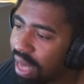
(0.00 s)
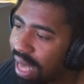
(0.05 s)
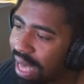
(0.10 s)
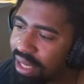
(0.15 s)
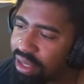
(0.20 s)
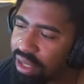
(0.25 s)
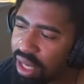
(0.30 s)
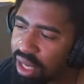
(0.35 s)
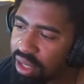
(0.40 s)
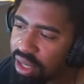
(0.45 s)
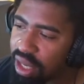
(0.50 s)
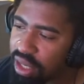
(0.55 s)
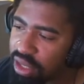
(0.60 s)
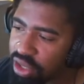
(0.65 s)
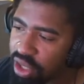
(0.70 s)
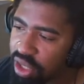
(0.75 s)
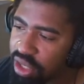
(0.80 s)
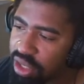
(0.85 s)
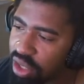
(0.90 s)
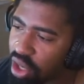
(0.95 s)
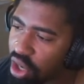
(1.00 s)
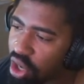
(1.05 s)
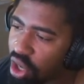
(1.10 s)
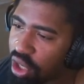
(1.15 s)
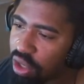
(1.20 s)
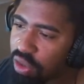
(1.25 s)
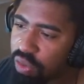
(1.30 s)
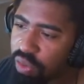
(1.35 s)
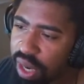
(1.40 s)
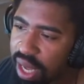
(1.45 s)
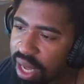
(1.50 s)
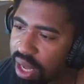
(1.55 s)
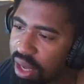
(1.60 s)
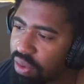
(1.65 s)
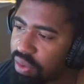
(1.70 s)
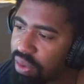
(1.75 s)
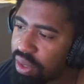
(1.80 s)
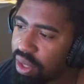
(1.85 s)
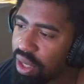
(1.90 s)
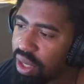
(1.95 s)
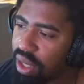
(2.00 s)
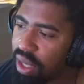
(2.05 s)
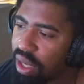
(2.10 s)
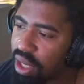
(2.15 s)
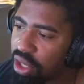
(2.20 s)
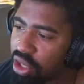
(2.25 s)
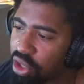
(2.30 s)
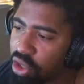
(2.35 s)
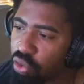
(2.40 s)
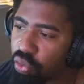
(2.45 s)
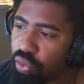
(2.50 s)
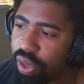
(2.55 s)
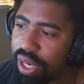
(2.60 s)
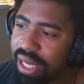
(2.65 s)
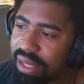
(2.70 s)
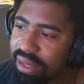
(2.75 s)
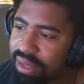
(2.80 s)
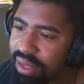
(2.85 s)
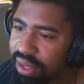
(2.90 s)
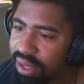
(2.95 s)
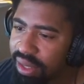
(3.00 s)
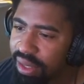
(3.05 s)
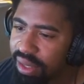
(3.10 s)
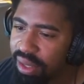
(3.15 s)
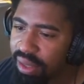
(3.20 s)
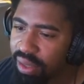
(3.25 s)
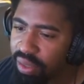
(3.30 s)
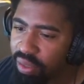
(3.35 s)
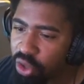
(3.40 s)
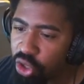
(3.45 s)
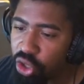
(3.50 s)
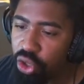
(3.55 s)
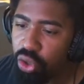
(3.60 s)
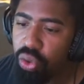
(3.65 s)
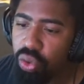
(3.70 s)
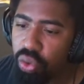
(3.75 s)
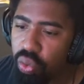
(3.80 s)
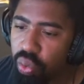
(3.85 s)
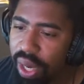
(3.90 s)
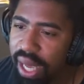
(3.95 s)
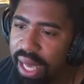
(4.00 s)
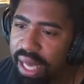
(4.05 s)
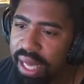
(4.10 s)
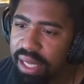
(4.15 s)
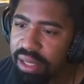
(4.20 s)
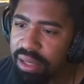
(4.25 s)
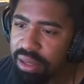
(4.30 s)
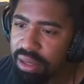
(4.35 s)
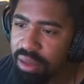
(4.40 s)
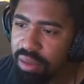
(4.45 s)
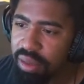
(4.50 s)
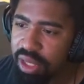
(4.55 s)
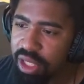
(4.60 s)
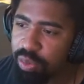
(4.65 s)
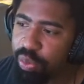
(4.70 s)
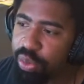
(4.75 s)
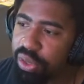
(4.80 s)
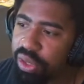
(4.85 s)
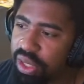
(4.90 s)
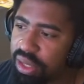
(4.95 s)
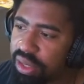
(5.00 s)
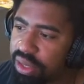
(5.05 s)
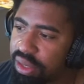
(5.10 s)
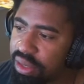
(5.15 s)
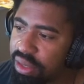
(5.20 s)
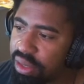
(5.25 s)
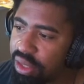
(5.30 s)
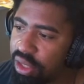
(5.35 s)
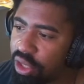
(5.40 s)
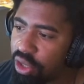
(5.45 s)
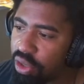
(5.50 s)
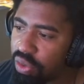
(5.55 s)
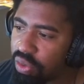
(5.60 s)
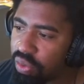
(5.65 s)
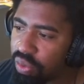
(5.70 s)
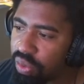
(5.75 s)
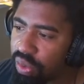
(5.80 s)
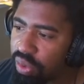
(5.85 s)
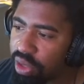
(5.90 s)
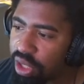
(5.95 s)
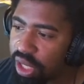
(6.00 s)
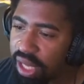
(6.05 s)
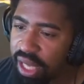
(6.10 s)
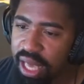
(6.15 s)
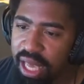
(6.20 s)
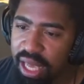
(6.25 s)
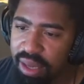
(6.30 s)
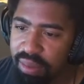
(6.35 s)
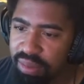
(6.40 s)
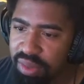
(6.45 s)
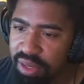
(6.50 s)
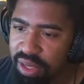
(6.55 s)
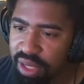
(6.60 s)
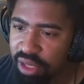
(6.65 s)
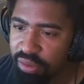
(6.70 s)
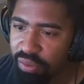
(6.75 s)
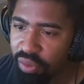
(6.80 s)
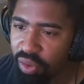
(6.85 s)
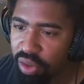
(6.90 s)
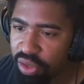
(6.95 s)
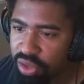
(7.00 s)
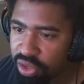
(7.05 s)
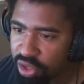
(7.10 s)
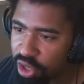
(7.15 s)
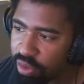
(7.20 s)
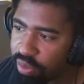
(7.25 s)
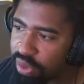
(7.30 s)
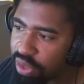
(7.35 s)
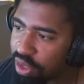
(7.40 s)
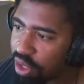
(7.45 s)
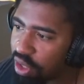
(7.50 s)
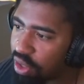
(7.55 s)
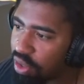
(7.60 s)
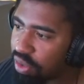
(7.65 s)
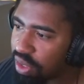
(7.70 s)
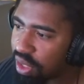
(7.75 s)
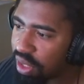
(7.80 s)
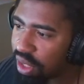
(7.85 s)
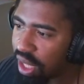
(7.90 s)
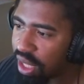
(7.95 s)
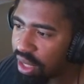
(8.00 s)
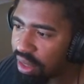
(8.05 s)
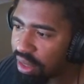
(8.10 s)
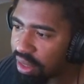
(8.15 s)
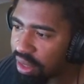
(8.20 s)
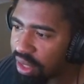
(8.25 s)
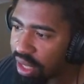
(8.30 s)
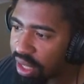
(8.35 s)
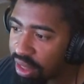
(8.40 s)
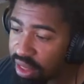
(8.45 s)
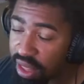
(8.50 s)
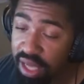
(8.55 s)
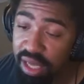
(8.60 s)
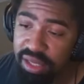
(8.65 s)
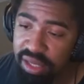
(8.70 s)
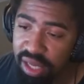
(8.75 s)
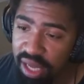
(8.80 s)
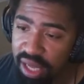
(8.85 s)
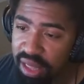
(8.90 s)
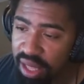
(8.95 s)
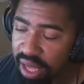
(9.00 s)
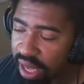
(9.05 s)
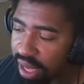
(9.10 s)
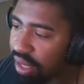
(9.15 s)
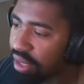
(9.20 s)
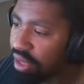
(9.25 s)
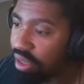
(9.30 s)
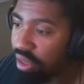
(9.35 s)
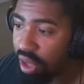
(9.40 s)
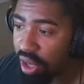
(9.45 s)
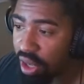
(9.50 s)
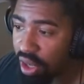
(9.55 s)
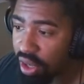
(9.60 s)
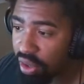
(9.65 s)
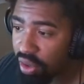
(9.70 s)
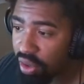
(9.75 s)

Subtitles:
and just all around a great new way to experience, the games as far as tournaments goes and things like that. The